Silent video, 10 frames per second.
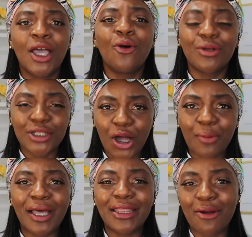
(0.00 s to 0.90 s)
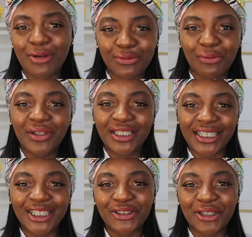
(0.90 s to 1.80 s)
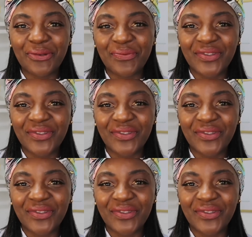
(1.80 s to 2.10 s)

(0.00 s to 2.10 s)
We'll talk about that once we finish the intro.